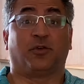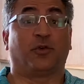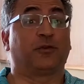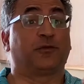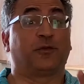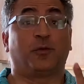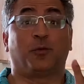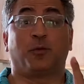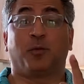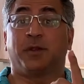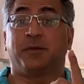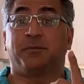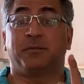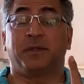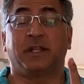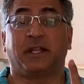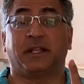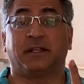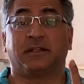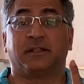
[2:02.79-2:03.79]
Or for 1
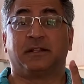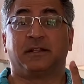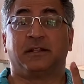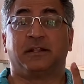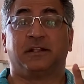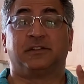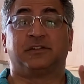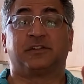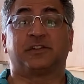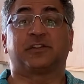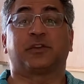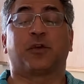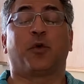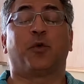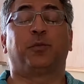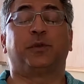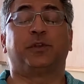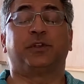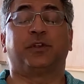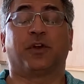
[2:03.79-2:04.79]
minute, just
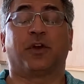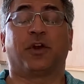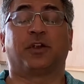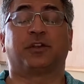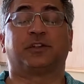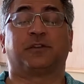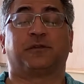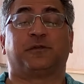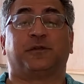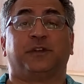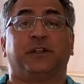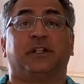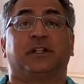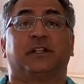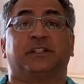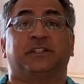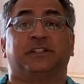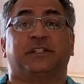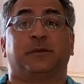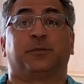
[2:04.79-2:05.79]
open your heart to
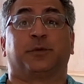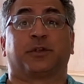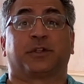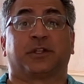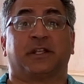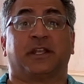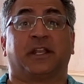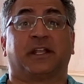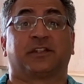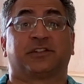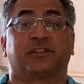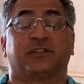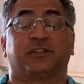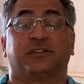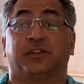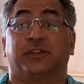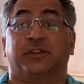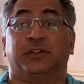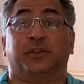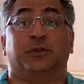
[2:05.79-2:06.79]
feel a deeper
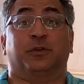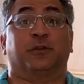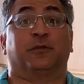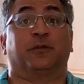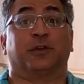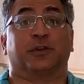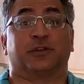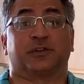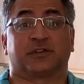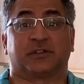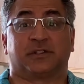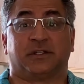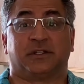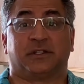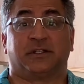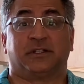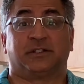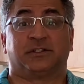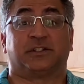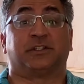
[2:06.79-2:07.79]
connection to the universe,
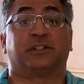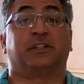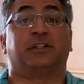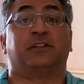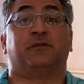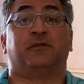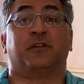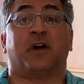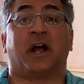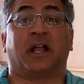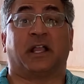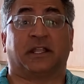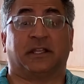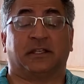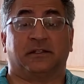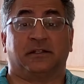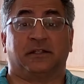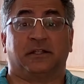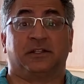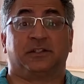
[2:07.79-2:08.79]
to the divine,
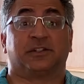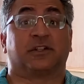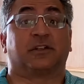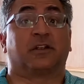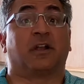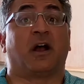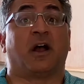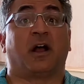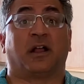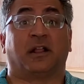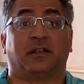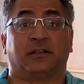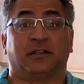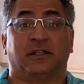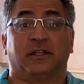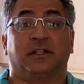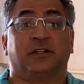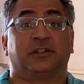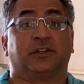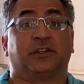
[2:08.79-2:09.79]
to God,
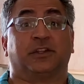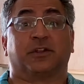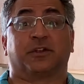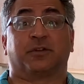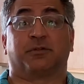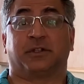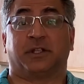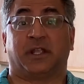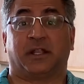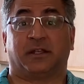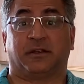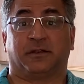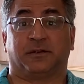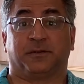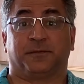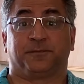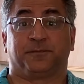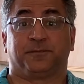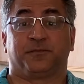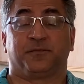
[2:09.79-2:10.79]
to the Creator.
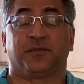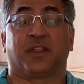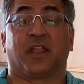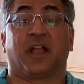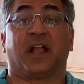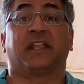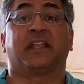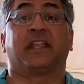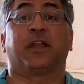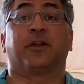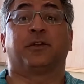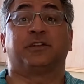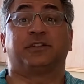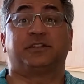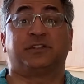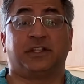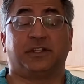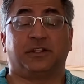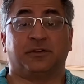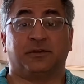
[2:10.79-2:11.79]
I
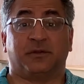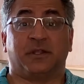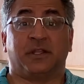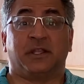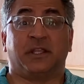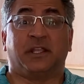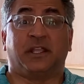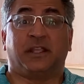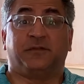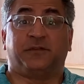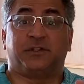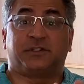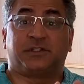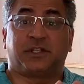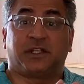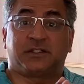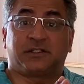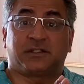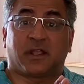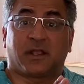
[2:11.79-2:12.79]
guarantee you, if you
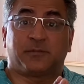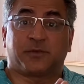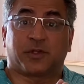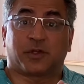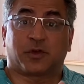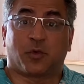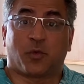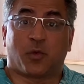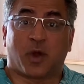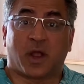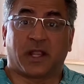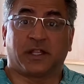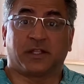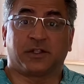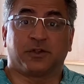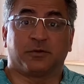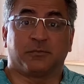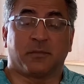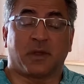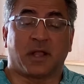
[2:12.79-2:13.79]
take time to
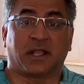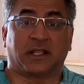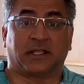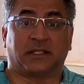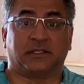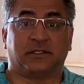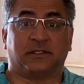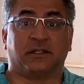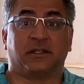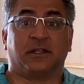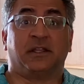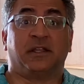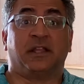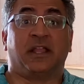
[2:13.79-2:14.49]
quiet your mind